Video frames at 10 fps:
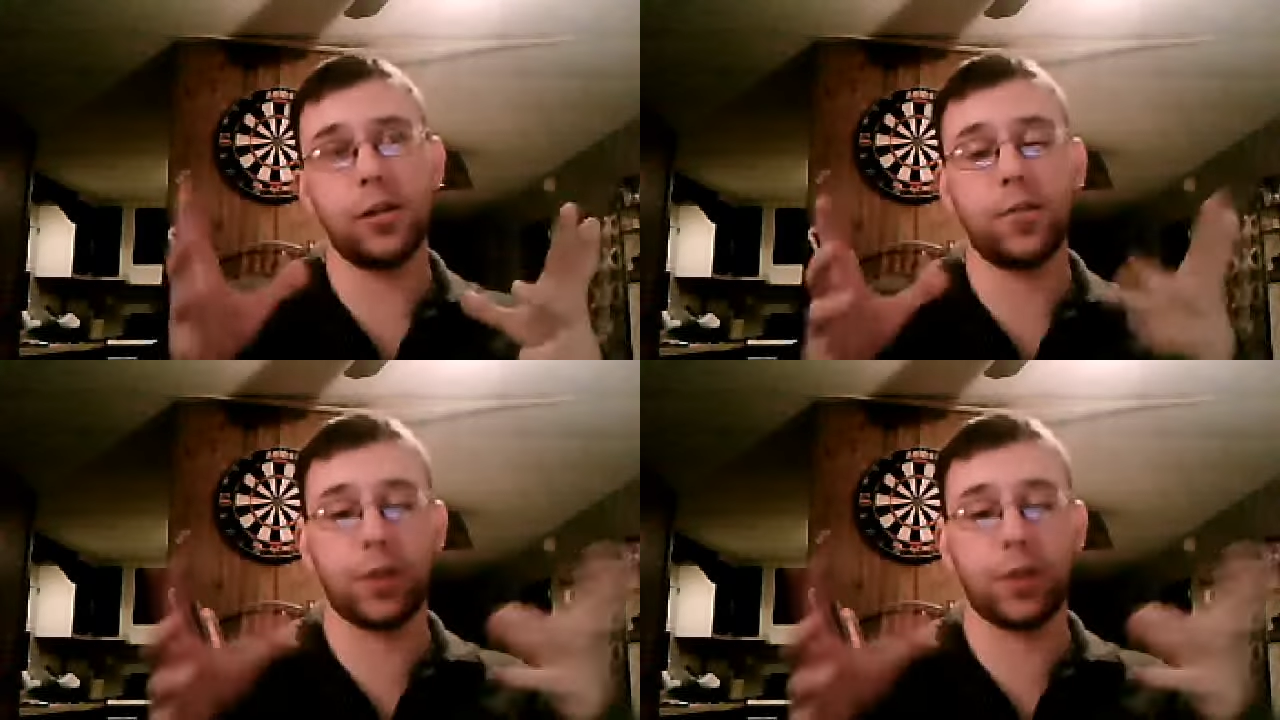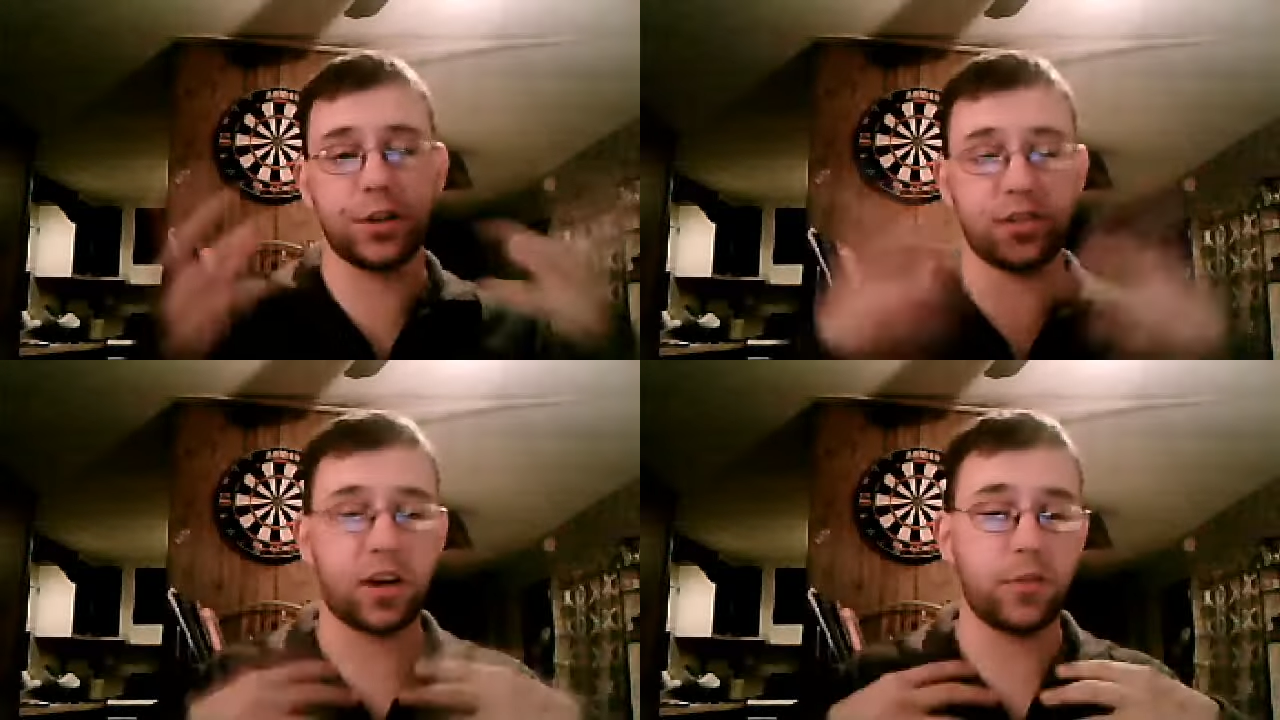for
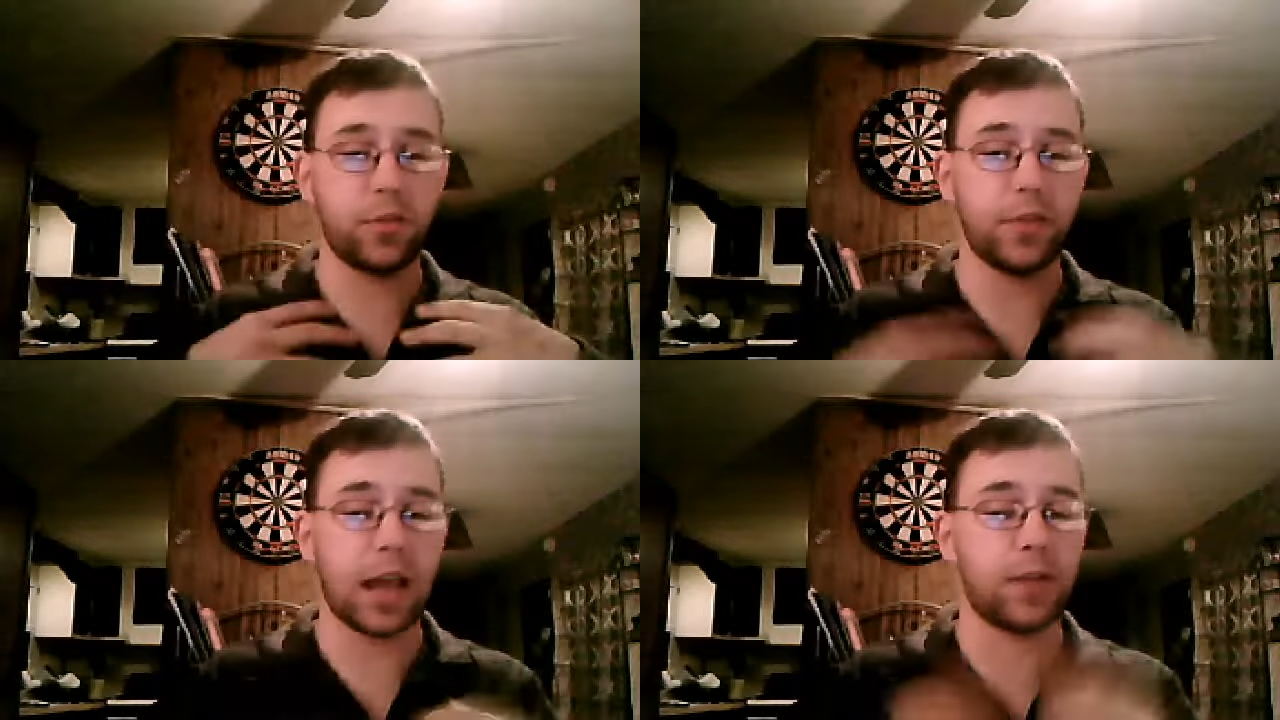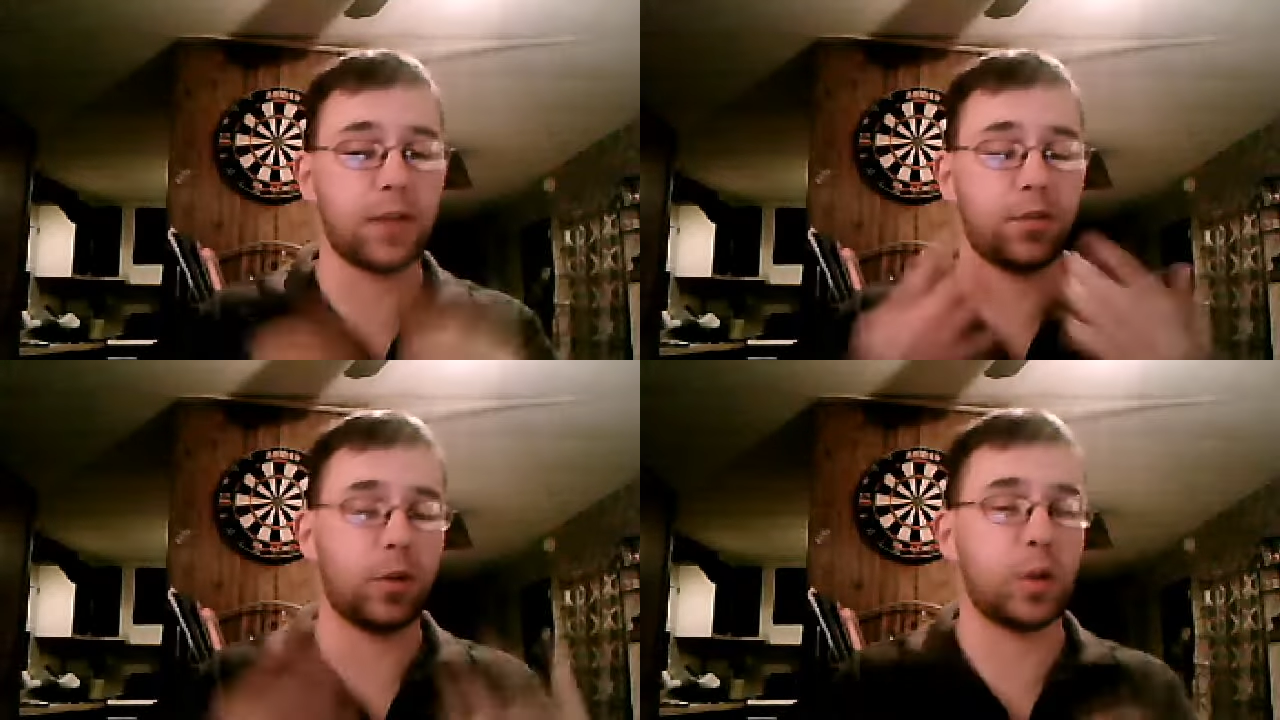yourself and
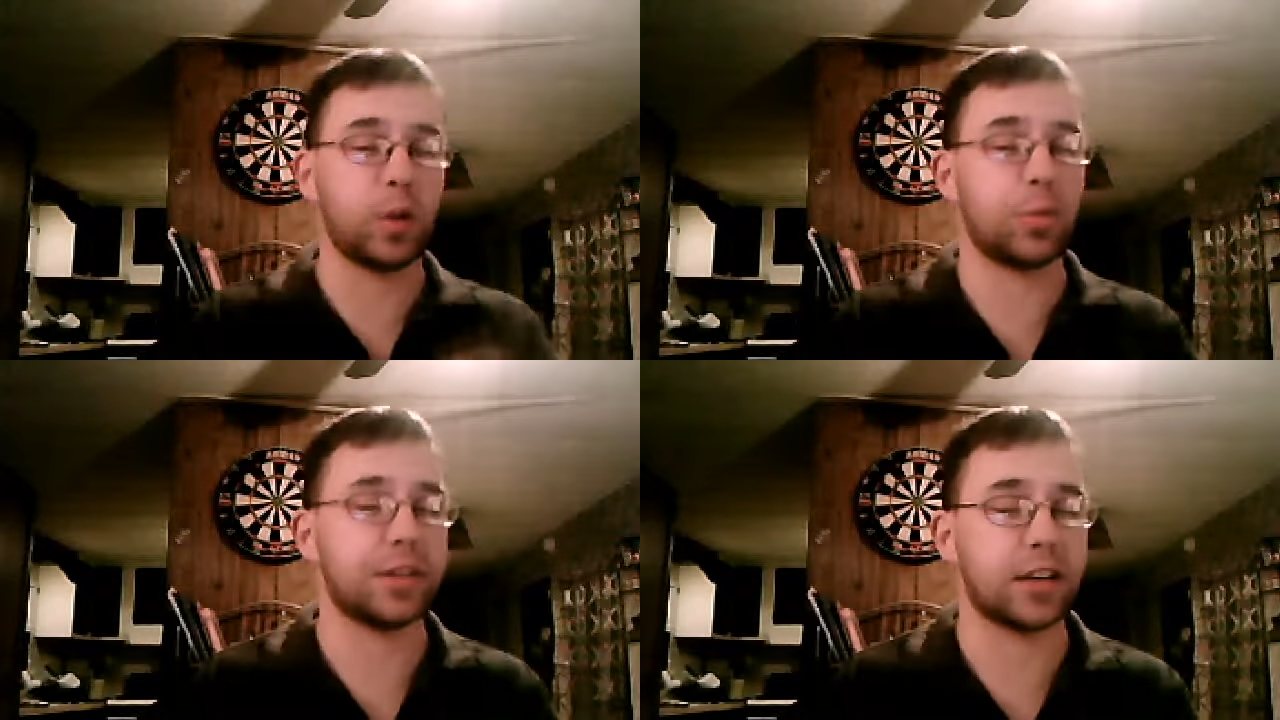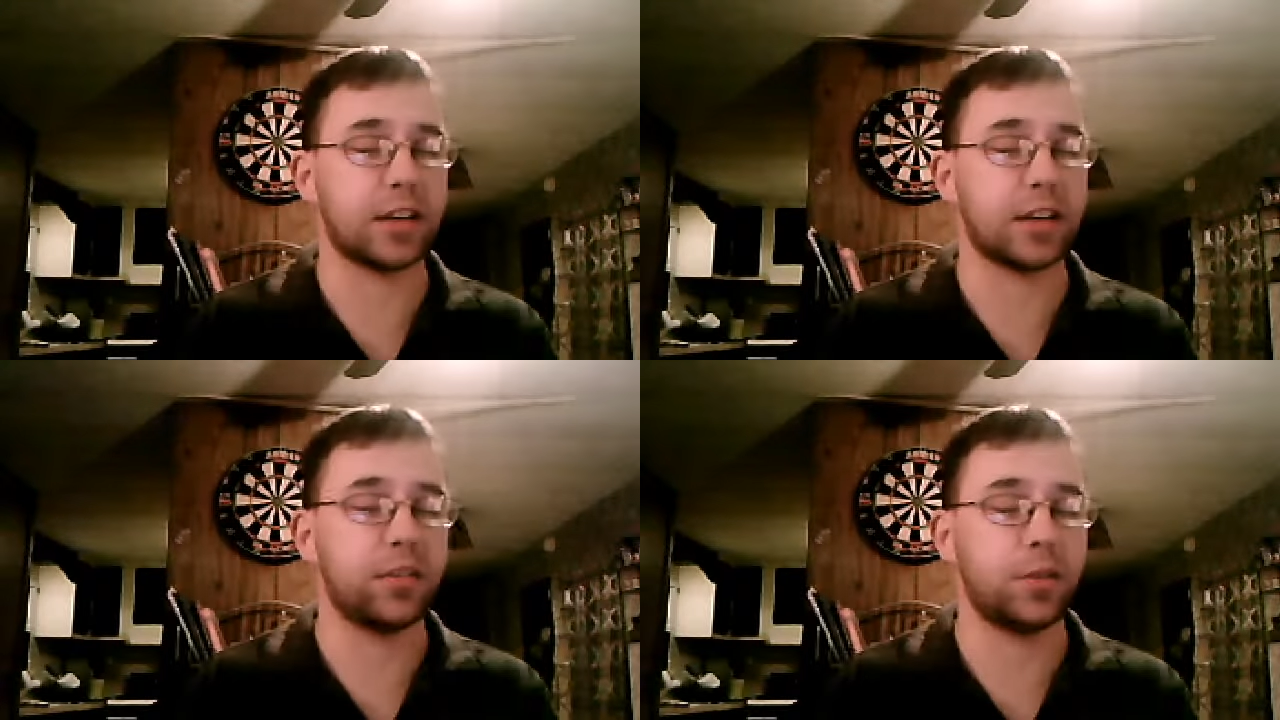for when you present
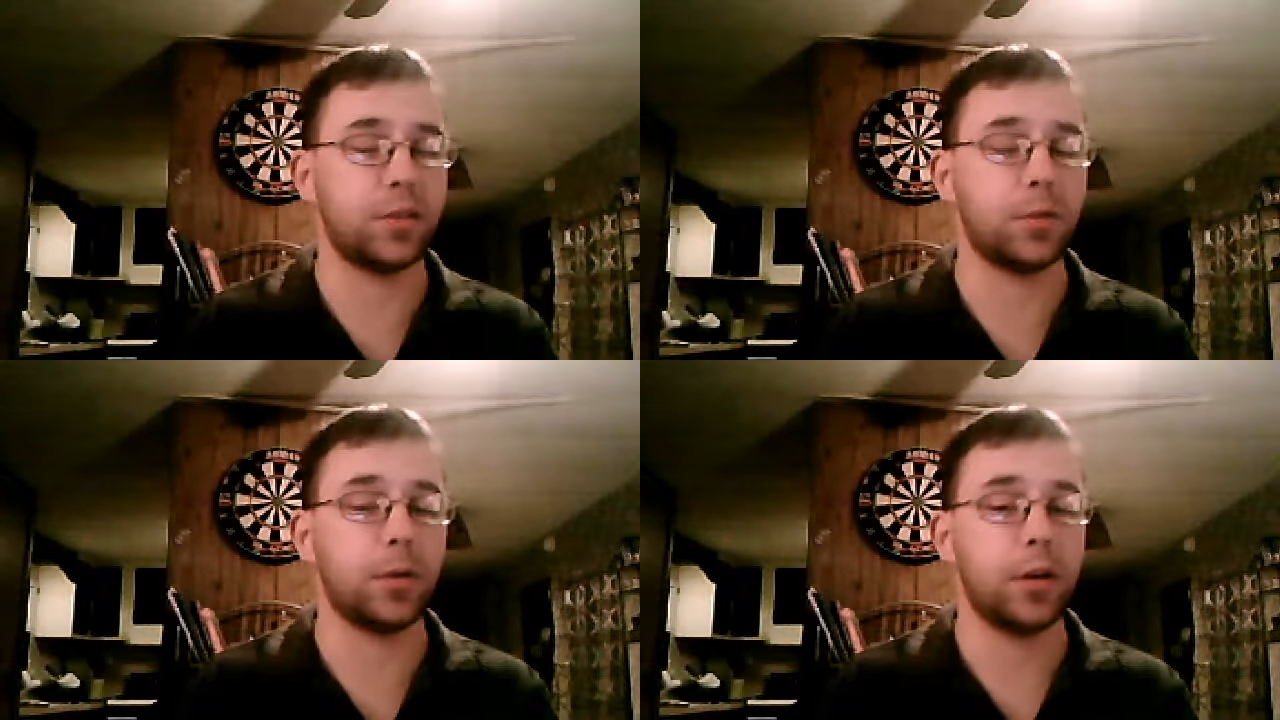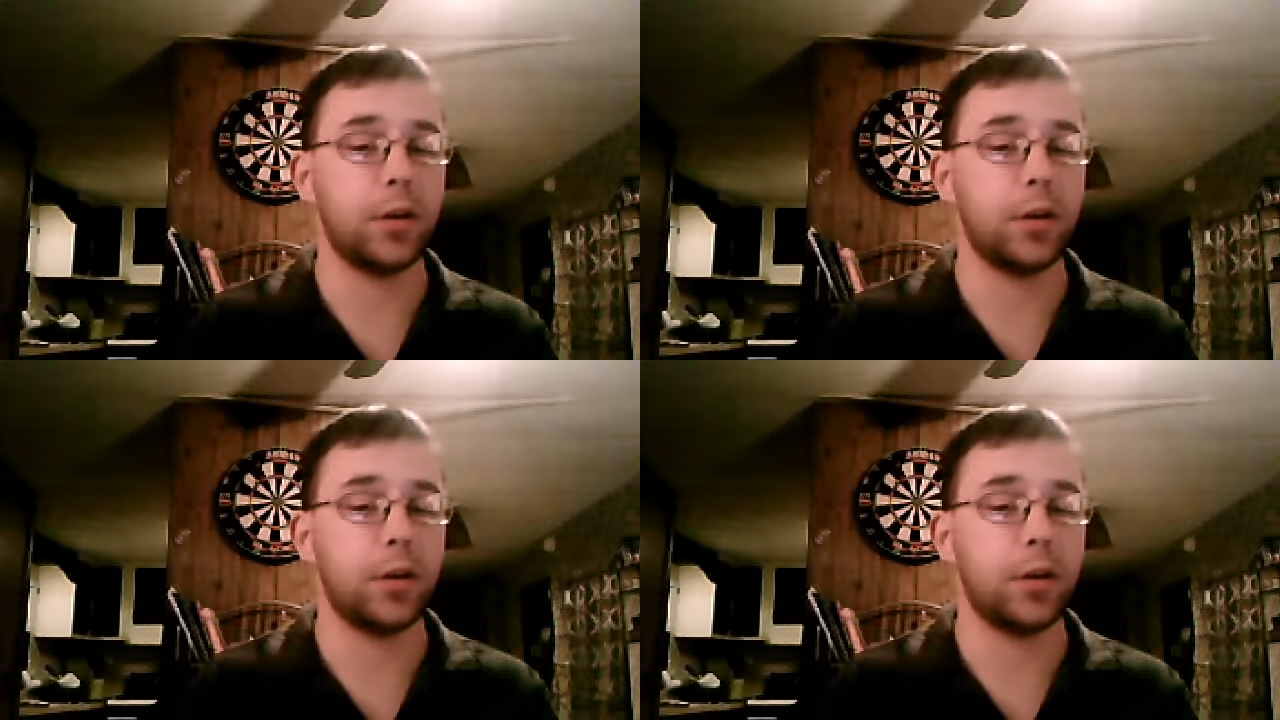to